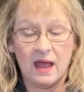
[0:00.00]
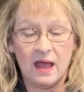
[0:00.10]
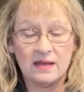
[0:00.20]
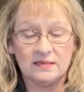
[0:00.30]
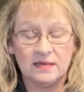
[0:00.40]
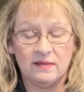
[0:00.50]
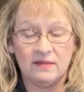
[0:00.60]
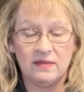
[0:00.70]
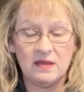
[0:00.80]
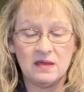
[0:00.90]
And
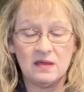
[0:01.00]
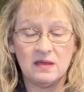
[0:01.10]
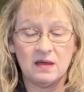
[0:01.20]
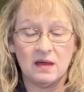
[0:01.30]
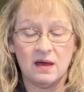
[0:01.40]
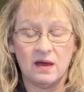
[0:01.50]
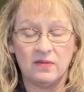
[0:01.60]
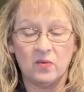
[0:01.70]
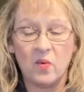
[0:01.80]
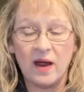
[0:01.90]
the
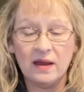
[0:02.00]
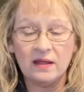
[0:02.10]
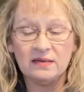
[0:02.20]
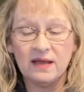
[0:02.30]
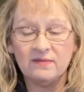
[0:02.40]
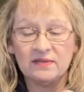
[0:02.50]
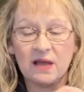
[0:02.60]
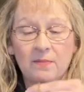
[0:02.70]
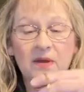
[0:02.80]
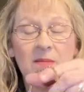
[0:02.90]
uh, the Whiting and
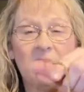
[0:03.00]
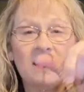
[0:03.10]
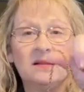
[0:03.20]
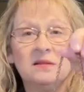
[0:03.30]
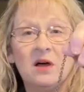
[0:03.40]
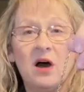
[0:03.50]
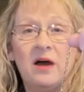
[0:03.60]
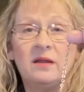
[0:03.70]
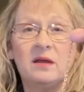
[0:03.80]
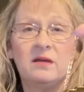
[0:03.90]
Davis company made a
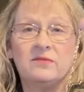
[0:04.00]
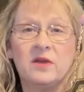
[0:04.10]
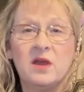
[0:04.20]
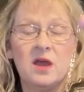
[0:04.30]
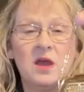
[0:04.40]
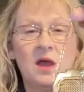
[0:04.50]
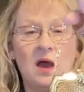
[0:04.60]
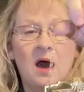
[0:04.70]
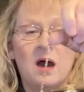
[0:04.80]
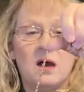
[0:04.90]
lot of
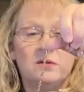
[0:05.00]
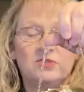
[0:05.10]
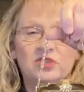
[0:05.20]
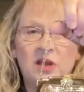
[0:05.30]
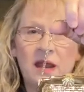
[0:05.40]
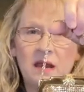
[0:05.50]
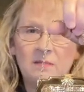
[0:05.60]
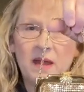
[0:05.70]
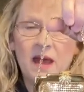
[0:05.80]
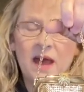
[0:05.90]
uh,
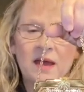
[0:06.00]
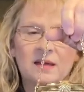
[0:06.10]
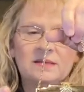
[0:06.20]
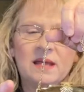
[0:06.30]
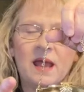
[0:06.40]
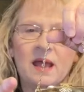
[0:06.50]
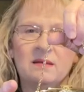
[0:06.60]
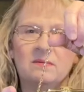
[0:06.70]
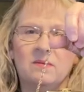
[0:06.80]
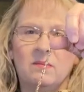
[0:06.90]
chain bags
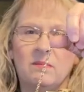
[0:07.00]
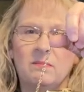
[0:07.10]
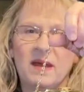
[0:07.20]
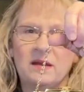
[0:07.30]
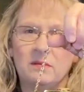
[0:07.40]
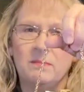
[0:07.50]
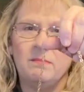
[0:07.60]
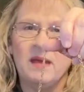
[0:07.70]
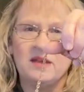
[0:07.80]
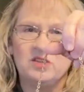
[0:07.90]
and metal
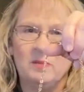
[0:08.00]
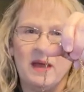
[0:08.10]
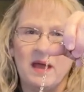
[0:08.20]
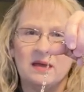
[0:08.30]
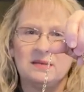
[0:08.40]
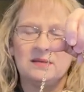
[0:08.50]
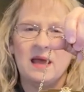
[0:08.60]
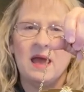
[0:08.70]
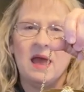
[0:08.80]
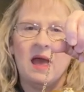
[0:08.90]
mesh bags.
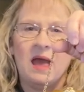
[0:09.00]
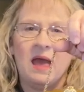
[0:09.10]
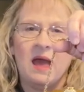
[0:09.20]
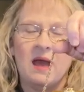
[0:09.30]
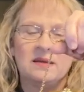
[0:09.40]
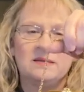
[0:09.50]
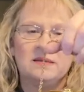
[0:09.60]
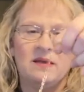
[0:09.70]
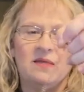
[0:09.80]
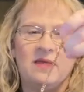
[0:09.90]
And
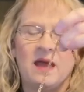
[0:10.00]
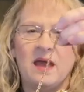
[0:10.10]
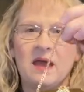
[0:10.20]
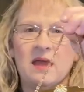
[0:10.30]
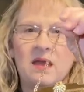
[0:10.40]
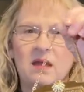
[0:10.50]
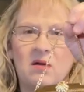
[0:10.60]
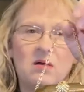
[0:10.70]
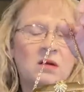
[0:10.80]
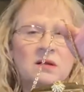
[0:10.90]
they
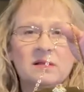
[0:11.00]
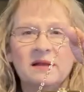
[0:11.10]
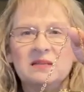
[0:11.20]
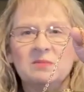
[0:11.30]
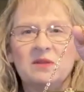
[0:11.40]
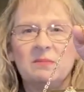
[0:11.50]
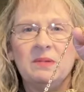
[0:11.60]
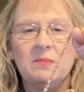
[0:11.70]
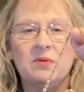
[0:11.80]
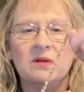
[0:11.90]
are a collectible
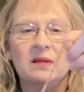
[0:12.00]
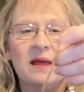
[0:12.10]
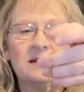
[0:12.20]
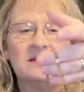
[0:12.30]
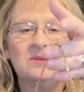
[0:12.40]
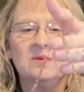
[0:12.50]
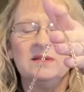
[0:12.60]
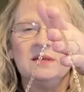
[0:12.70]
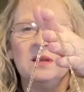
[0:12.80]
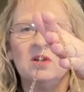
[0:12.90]
that people collect. This
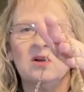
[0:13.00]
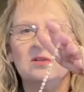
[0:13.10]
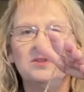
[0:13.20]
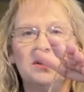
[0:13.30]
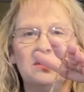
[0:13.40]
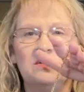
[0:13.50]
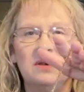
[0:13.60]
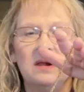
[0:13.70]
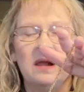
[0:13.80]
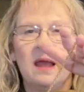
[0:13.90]
one is in a gold
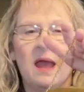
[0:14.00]
tone.